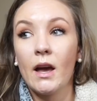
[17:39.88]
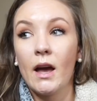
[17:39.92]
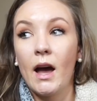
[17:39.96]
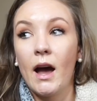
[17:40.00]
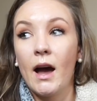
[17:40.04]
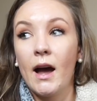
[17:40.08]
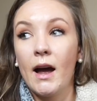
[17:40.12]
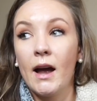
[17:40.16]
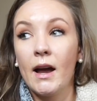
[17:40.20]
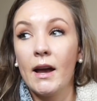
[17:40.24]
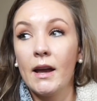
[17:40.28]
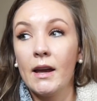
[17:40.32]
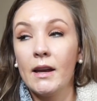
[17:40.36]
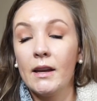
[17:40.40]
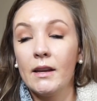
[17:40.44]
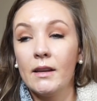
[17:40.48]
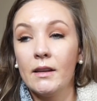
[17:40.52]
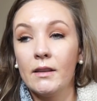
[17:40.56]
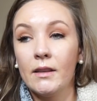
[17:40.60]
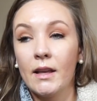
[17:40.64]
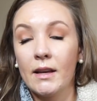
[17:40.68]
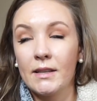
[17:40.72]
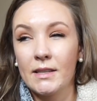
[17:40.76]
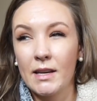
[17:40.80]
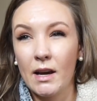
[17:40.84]

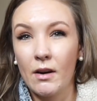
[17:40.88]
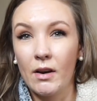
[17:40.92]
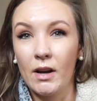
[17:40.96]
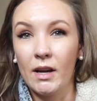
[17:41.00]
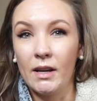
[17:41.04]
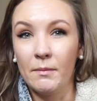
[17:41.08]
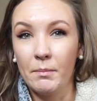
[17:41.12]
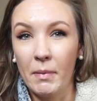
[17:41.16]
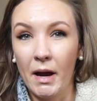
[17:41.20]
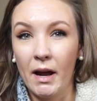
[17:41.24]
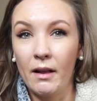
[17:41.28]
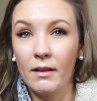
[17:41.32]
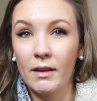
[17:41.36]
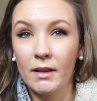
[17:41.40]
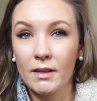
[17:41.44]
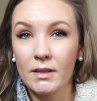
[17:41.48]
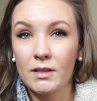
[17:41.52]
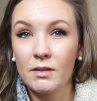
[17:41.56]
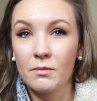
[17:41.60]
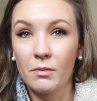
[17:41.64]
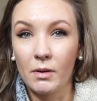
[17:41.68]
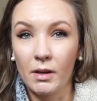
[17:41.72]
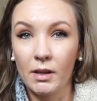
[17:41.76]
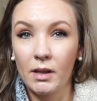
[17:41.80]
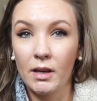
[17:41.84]
That's how I
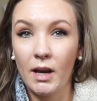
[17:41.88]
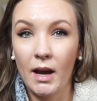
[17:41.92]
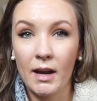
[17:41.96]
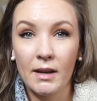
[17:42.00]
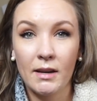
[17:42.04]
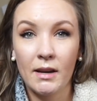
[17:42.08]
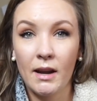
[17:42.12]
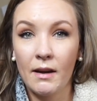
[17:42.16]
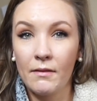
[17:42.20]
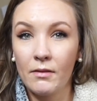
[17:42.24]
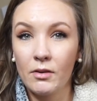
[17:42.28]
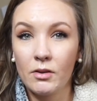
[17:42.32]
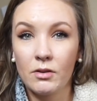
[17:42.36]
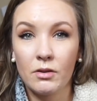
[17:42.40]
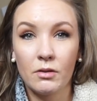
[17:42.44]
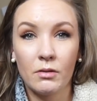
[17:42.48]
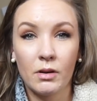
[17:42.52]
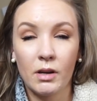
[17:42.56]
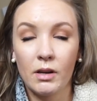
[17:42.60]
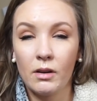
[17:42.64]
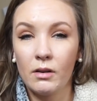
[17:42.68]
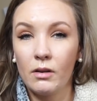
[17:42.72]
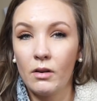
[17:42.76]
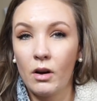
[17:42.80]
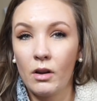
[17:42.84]
balance, really. I never do
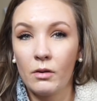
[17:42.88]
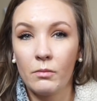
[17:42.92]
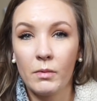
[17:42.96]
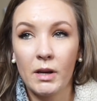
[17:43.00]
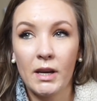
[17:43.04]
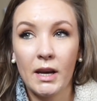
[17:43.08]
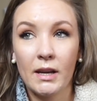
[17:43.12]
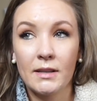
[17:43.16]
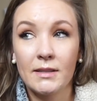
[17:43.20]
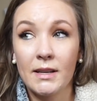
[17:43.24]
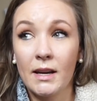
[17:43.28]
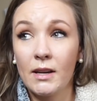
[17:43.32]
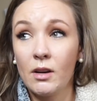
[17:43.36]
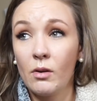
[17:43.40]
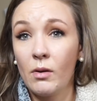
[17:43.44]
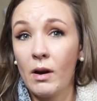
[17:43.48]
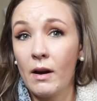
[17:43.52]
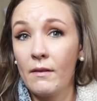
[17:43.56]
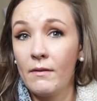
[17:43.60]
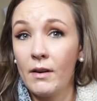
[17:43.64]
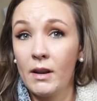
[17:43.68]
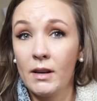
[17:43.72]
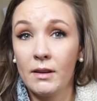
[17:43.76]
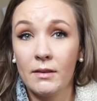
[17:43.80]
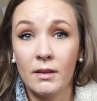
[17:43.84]
it on weekends. I don't
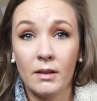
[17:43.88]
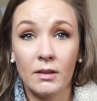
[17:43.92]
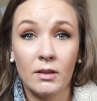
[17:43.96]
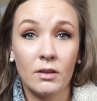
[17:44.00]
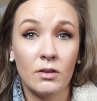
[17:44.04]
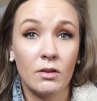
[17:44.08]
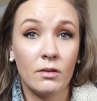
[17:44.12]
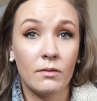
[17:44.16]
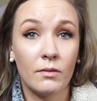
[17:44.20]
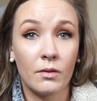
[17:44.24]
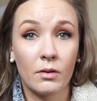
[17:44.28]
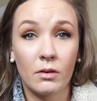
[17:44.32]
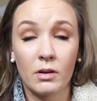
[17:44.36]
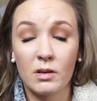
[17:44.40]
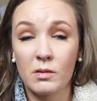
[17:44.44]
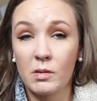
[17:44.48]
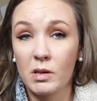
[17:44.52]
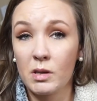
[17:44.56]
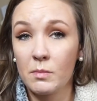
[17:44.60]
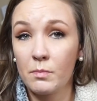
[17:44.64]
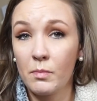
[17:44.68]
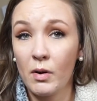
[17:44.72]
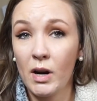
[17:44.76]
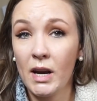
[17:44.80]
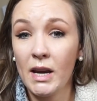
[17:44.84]
have anything to do for
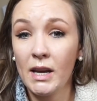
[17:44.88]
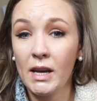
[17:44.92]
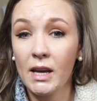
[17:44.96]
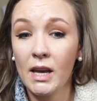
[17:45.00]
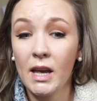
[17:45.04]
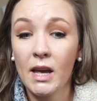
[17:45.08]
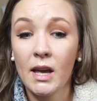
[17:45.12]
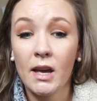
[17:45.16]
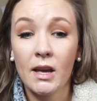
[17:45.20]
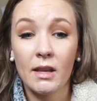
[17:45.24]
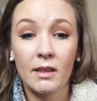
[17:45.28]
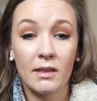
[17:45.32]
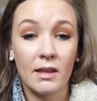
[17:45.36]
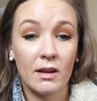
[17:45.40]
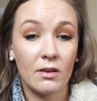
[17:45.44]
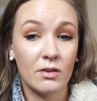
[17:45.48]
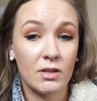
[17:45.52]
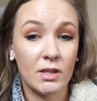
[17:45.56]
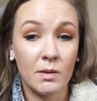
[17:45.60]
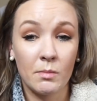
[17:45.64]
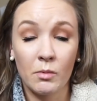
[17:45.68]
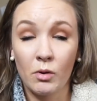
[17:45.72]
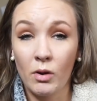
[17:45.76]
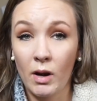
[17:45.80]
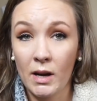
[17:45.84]
Christmas break.
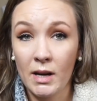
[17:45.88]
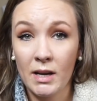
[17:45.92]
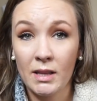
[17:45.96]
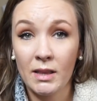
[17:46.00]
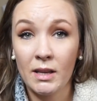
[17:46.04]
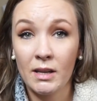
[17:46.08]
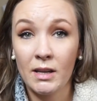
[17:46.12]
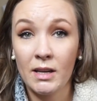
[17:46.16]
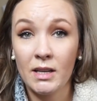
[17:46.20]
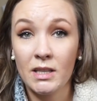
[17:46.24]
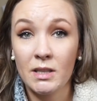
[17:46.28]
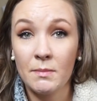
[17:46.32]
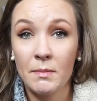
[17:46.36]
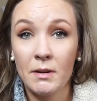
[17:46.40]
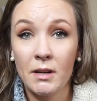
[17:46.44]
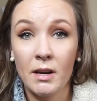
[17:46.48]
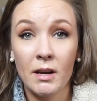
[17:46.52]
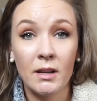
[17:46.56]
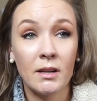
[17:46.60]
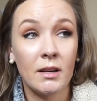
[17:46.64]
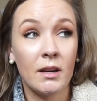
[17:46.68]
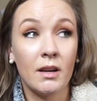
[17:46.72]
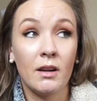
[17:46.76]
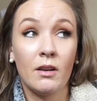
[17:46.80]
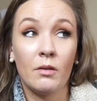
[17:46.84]
There's some grading that needs to be
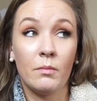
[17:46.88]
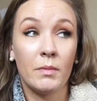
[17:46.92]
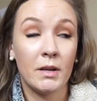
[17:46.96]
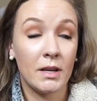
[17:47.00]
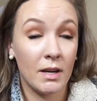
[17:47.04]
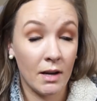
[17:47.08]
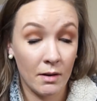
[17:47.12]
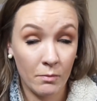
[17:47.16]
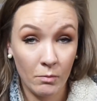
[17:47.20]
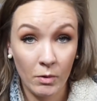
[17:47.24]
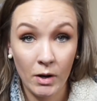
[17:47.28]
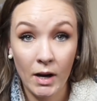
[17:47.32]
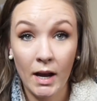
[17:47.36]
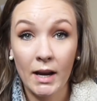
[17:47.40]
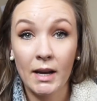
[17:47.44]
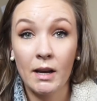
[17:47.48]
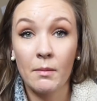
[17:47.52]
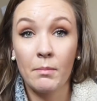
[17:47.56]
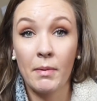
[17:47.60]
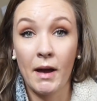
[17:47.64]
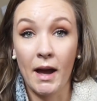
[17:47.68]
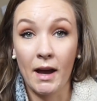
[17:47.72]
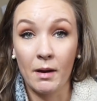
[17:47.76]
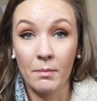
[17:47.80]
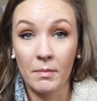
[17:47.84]
done, and it'll be done when I
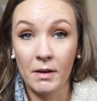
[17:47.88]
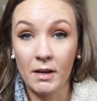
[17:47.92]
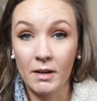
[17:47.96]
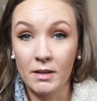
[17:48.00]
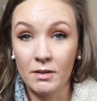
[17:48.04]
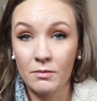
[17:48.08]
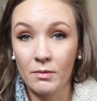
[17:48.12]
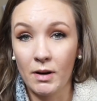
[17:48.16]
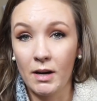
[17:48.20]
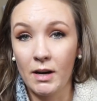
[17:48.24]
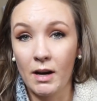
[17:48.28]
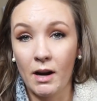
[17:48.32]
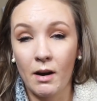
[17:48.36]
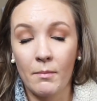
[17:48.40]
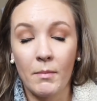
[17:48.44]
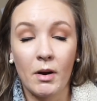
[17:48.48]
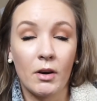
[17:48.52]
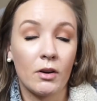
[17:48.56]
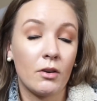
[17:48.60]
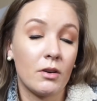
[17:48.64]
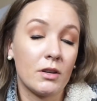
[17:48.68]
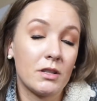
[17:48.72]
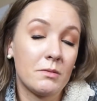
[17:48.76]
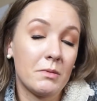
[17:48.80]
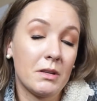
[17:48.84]
get back because right now I'm
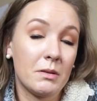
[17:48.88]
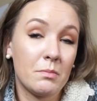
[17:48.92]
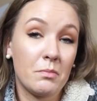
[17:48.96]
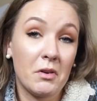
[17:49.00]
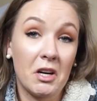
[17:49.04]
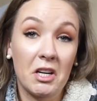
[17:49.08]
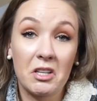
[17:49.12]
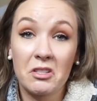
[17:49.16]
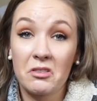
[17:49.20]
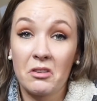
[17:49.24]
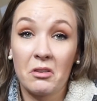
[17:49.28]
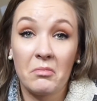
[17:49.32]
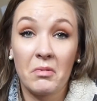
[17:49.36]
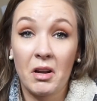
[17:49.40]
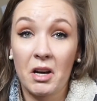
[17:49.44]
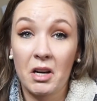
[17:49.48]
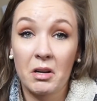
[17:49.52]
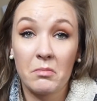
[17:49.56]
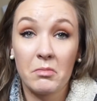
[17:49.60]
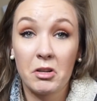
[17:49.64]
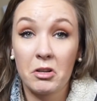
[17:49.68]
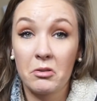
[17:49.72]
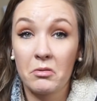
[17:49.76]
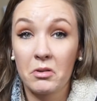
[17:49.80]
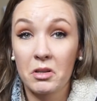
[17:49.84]
on Christmas break, so I'm not
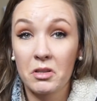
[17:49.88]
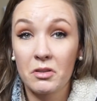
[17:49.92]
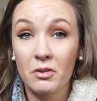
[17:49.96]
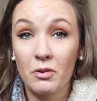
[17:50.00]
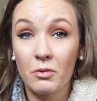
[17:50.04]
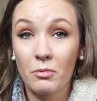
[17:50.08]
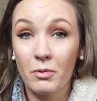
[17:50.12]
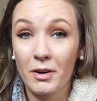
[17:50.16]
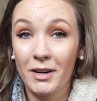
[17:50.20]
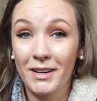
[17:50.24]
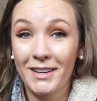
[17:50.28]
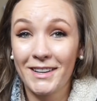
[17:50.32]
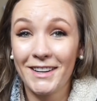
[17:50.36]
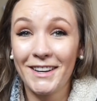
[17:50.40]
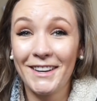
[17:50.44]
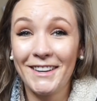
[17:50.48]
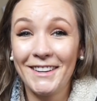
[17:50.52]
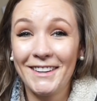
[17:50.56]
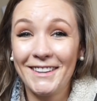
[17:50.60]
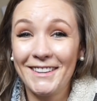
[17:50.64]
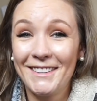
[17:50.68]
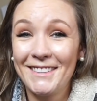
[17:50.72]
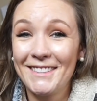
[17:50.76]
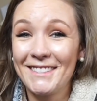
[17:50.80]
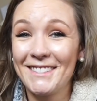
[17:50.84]
gonna be doing schoolwork.
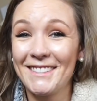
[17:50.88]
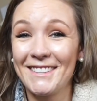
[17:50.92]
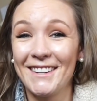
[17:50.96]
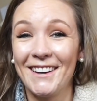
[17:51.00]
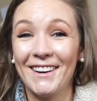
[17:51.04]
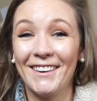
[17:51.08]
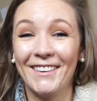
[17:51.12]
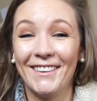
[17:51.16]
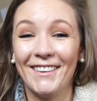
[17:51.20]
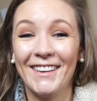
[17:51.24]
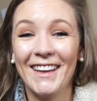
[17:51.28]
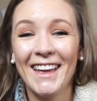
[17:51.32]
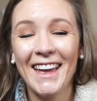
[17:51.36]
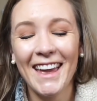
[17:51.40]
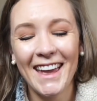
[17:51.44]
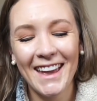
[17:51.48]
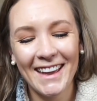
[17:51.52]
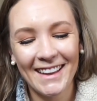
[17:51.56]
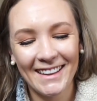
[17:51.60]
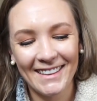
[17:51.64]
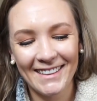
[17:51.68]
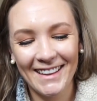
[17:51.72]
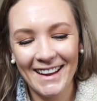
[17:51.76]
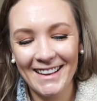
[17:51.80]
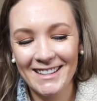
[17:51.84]
So
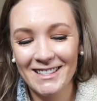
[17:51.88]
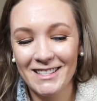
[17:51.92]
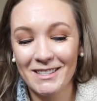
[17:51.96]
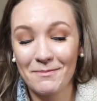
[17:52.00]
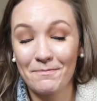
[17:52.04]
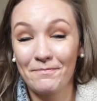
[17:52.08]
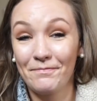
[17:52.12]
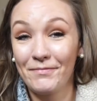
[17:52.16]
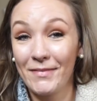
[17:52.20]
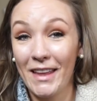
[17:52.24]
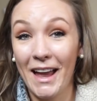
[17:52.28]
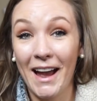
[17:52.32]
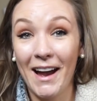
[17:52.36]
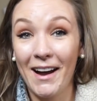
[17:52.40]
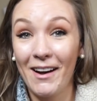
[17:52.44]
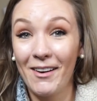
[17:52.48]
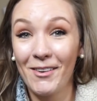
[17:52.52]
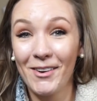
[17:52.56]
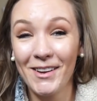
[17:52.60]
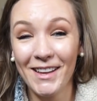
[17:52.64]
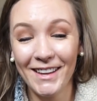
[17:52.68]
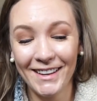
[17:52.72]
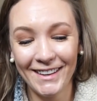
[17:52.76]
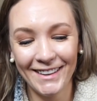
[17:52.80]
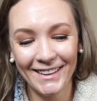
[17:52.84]
that's
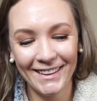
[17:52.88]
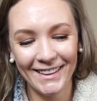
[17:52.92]
how.